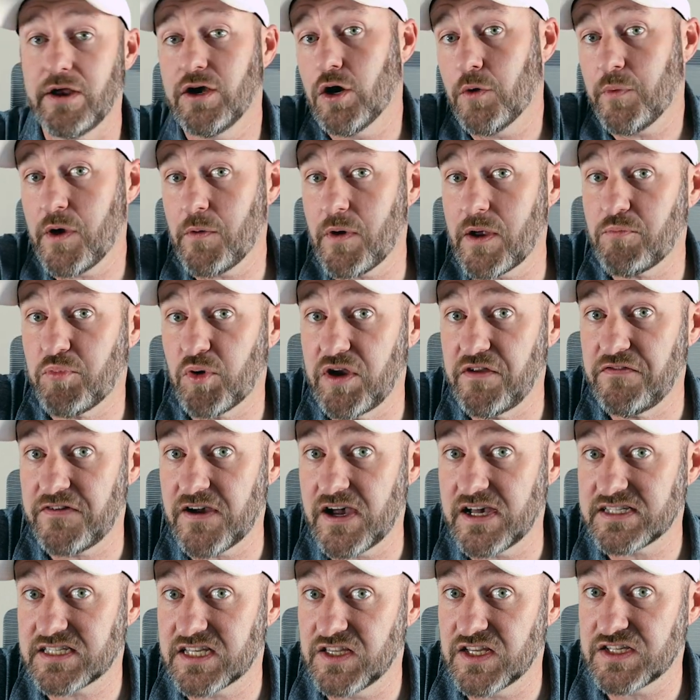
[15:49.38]
Now I know we went pretty
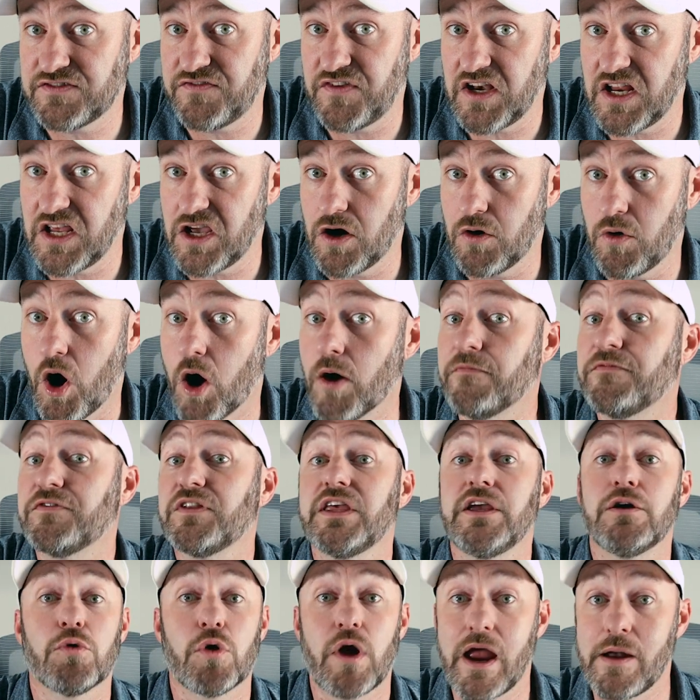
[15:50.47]
fast in this video,
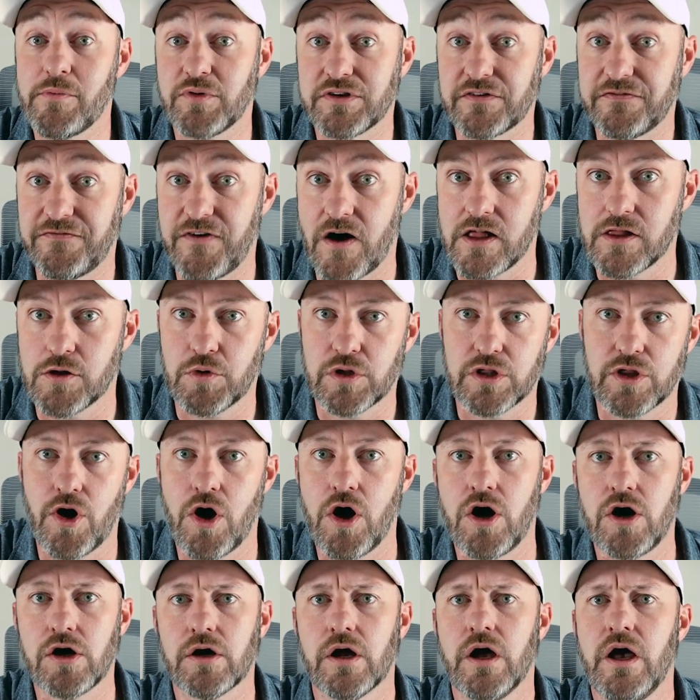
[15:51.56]
hopefully you were able to follow
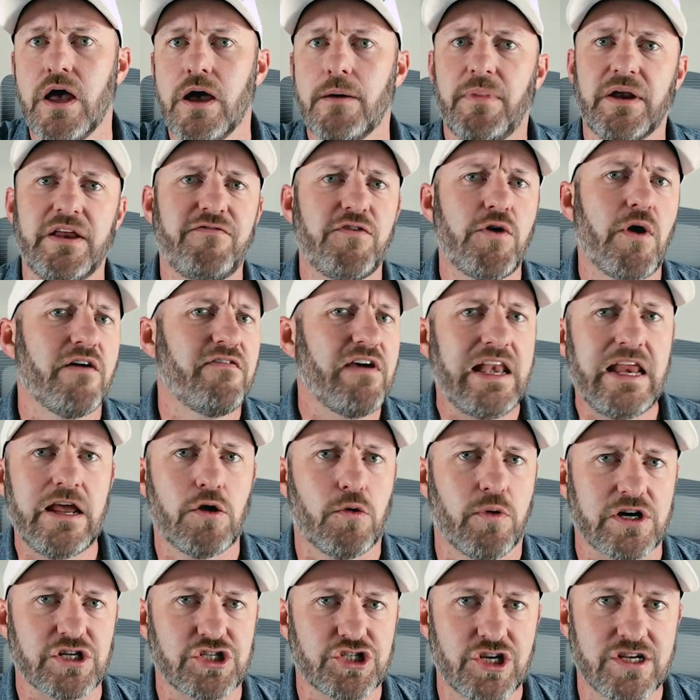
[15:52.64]
along, but if you have any
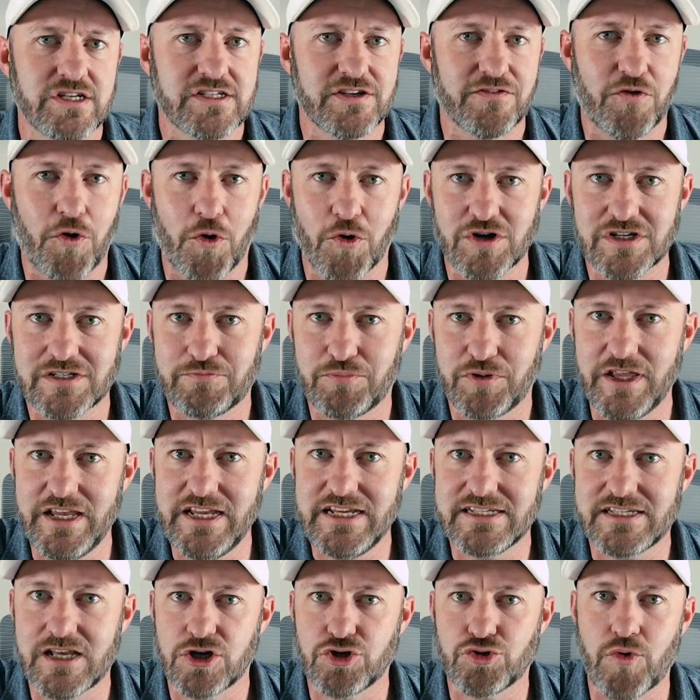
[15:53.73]
questions, of course,
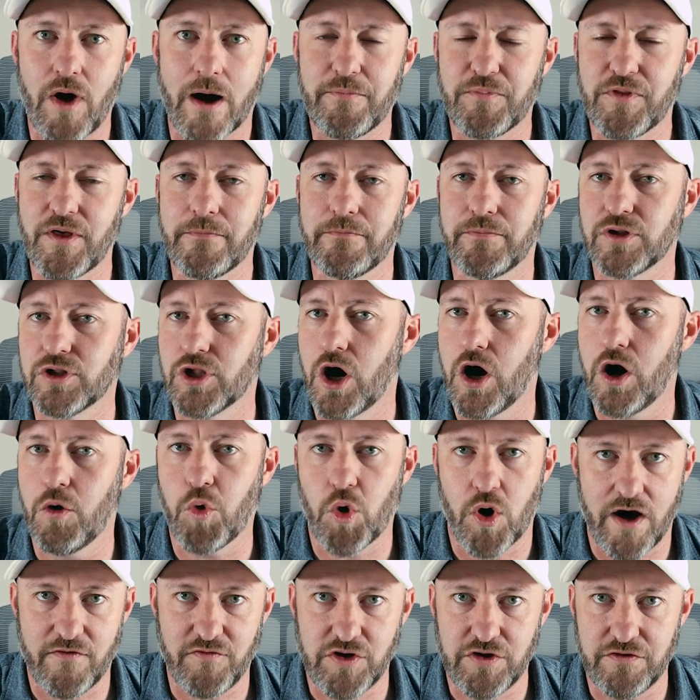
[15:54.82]
please drop them below
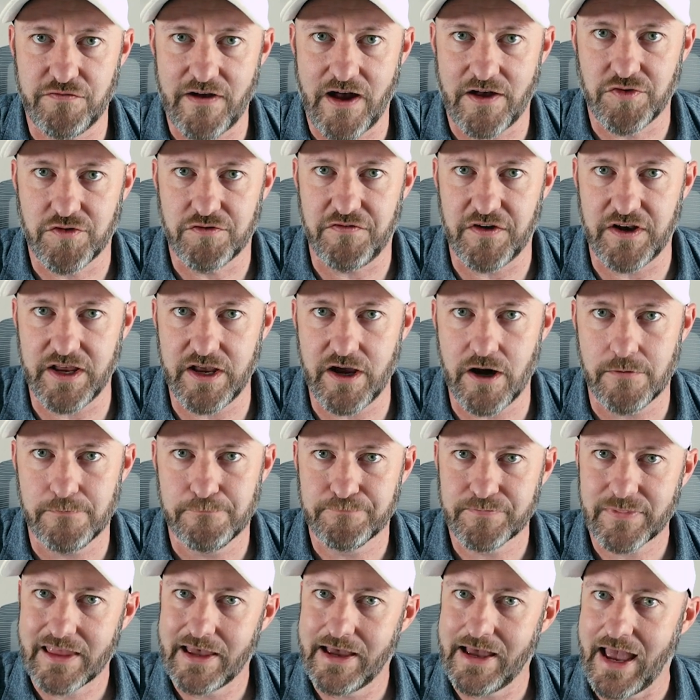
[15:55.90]
wherever you found the
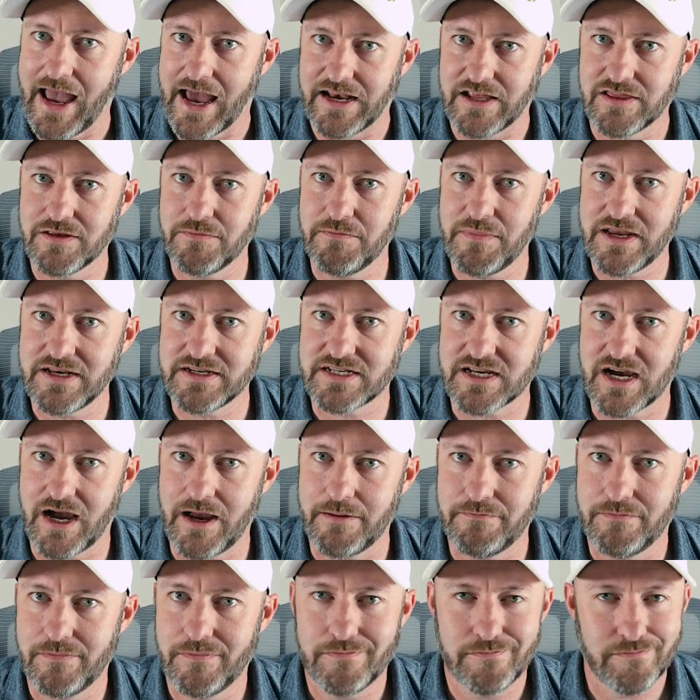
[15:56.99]
video, and in the
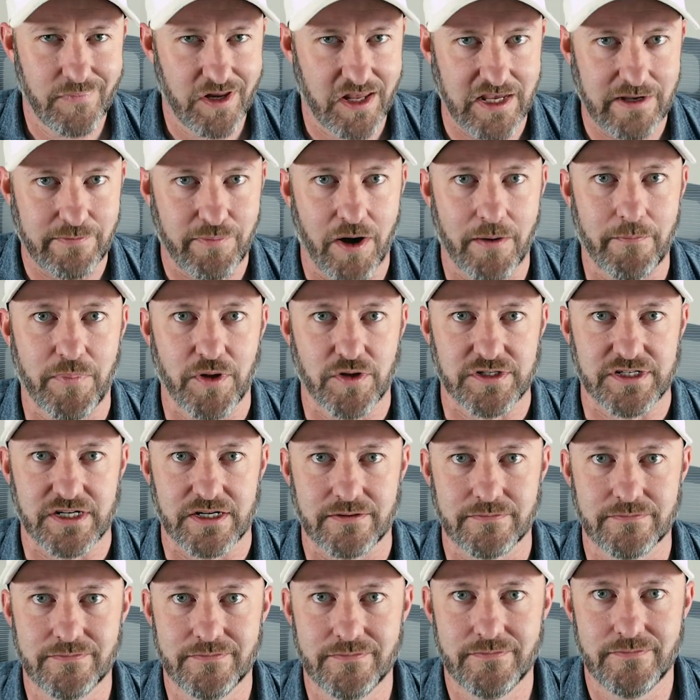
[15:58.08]
meantime, keep on
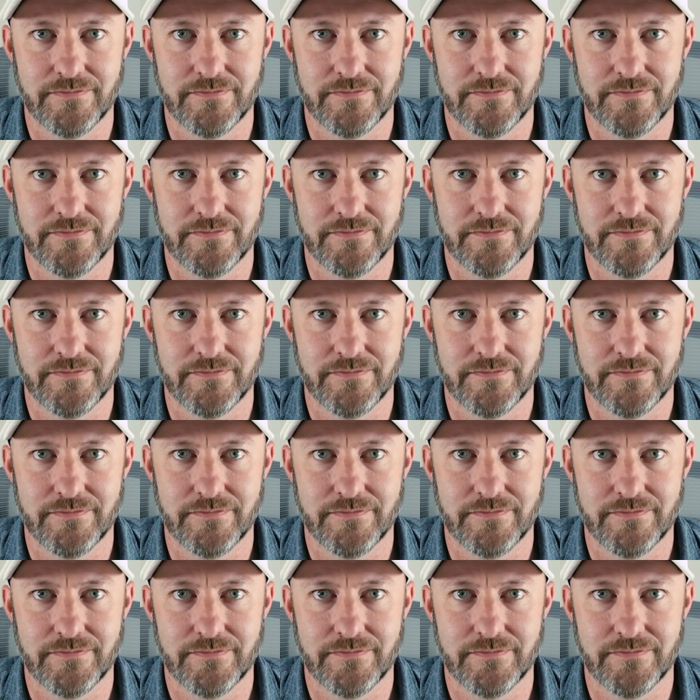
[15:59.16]
building.